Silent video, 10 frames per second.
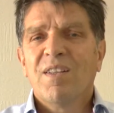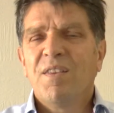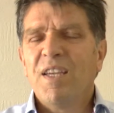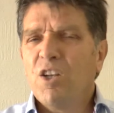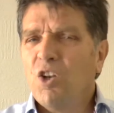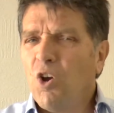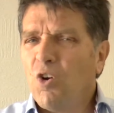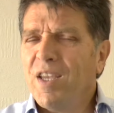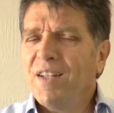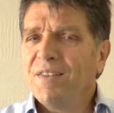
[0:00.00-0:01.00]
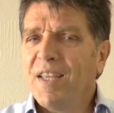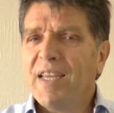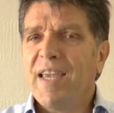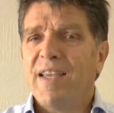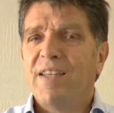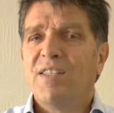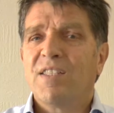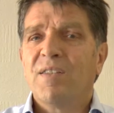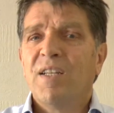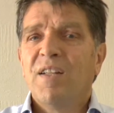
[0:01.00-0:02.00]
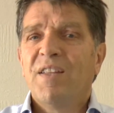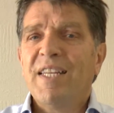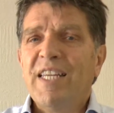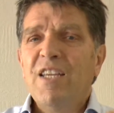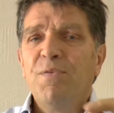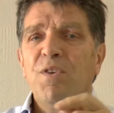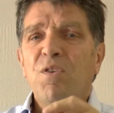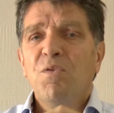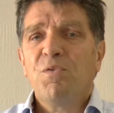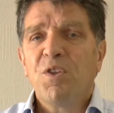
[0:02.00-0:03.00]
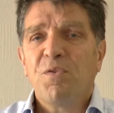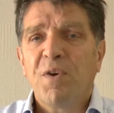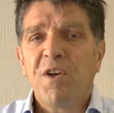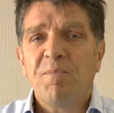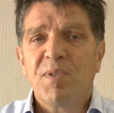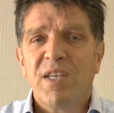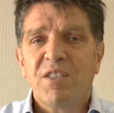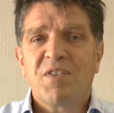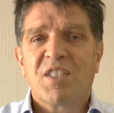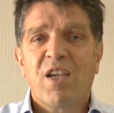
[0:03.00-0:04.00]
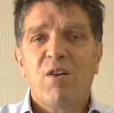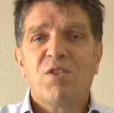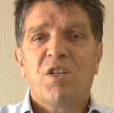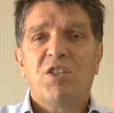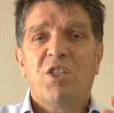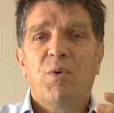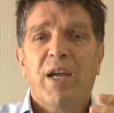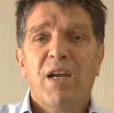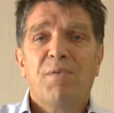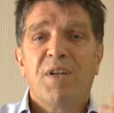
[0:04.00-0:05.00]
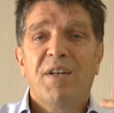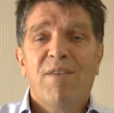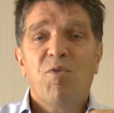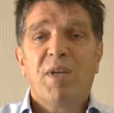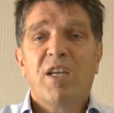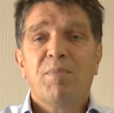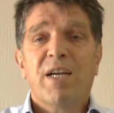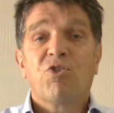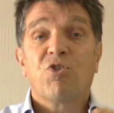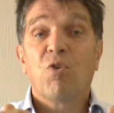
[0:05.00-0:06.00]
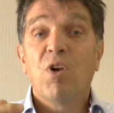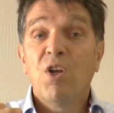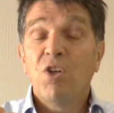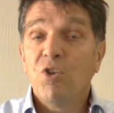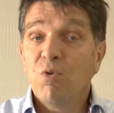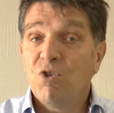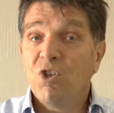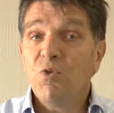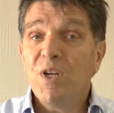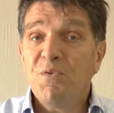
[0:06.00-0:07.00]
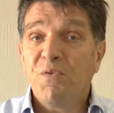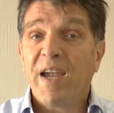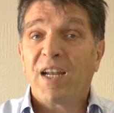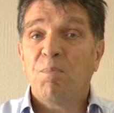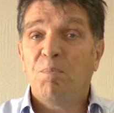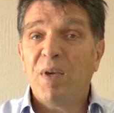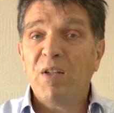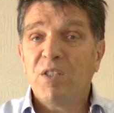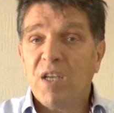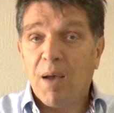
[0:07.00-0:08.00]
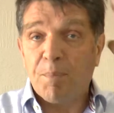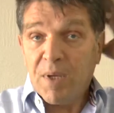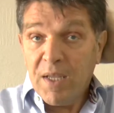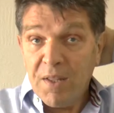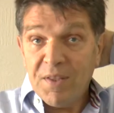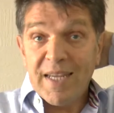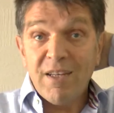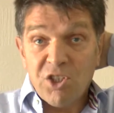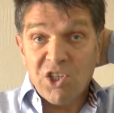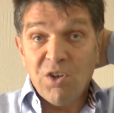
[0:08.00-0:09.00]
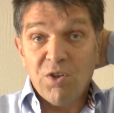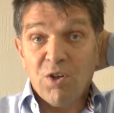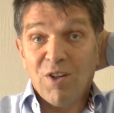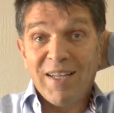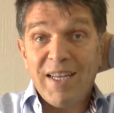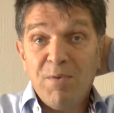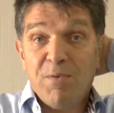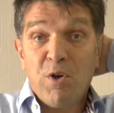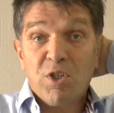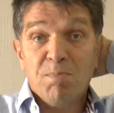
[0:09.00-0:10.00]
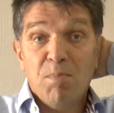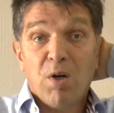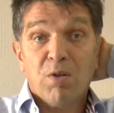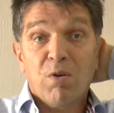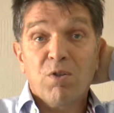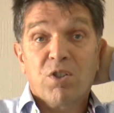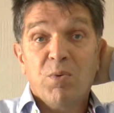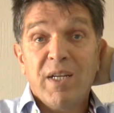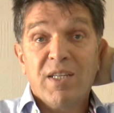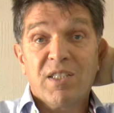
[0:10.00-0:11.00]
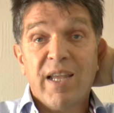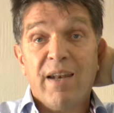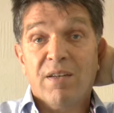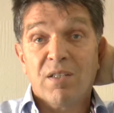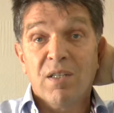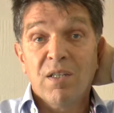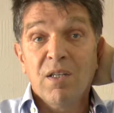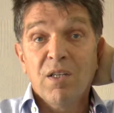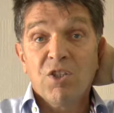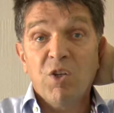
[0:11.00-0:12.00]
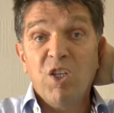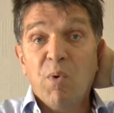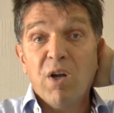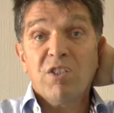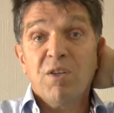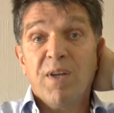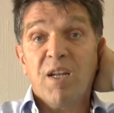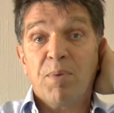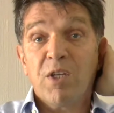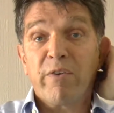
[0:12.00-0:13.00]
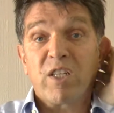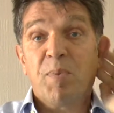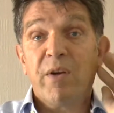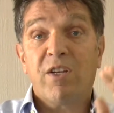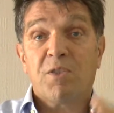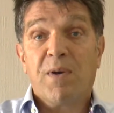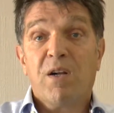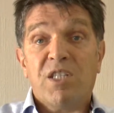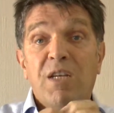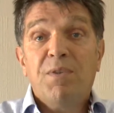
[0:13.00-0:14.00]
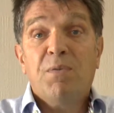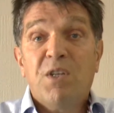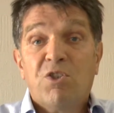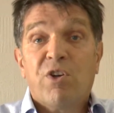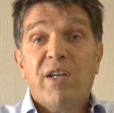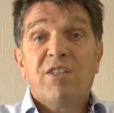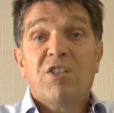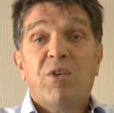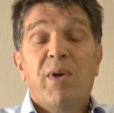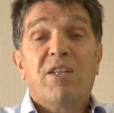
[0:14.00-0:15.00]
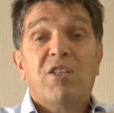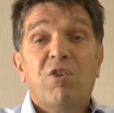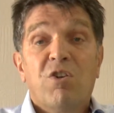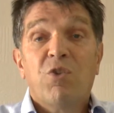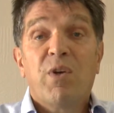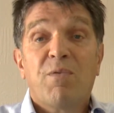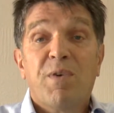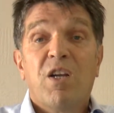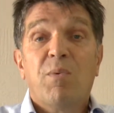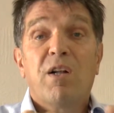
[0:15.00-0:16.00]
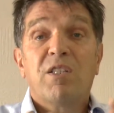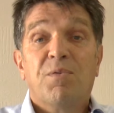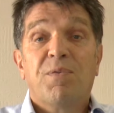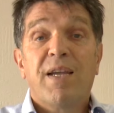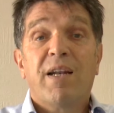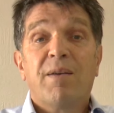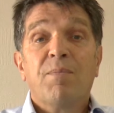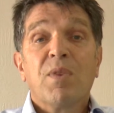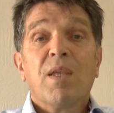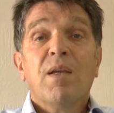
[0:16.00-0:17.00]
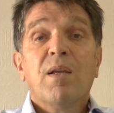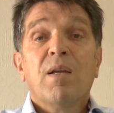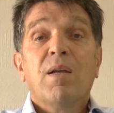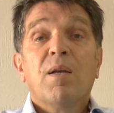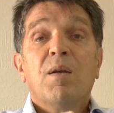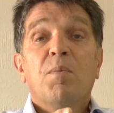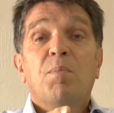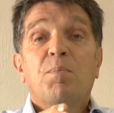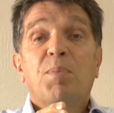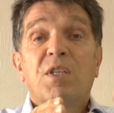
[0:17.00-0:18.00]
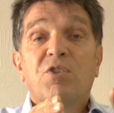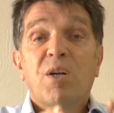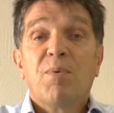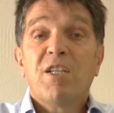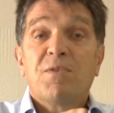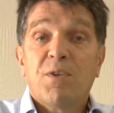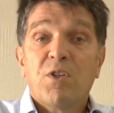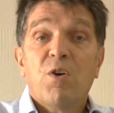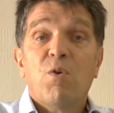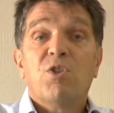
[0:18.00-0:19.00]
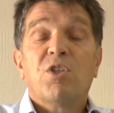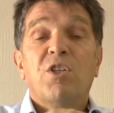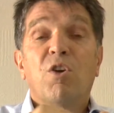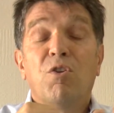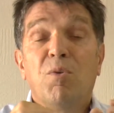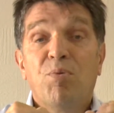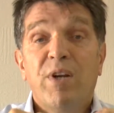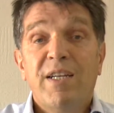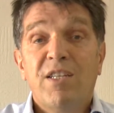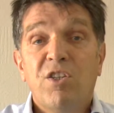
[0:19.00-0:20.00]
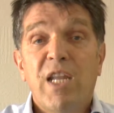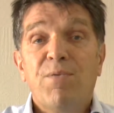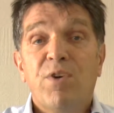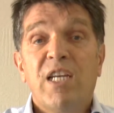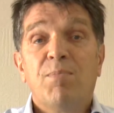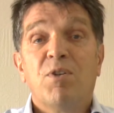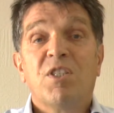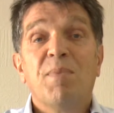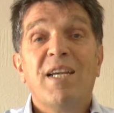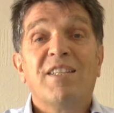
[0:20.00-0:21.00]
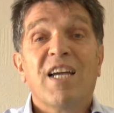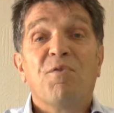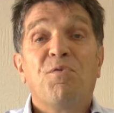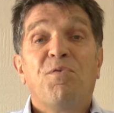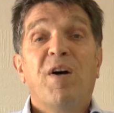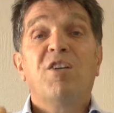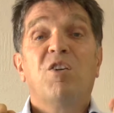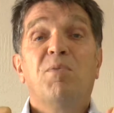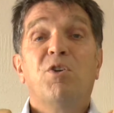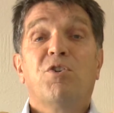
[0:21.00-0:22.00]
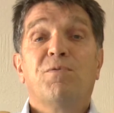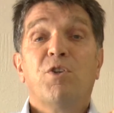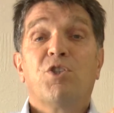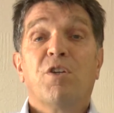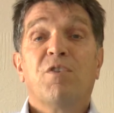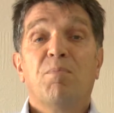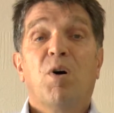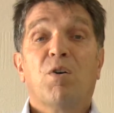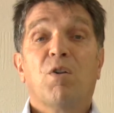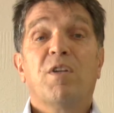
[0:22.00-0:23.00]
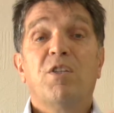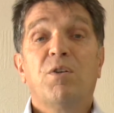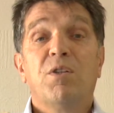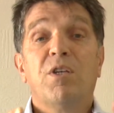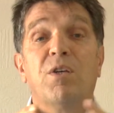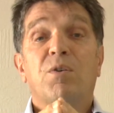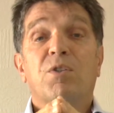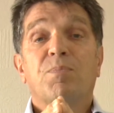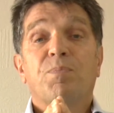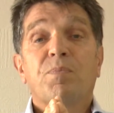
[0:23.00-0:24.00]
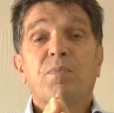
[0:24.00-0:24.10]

The annoying thing is that even for the 5% of skills that you have that never become natural, you do in fact build up the internal and inverse models to an extent. So you are developing your experience files, even if you're trying to do it and you're not doing it very well, you're failing. But the trouble is, for those, the brain is never able to make that final version of the model that you can use.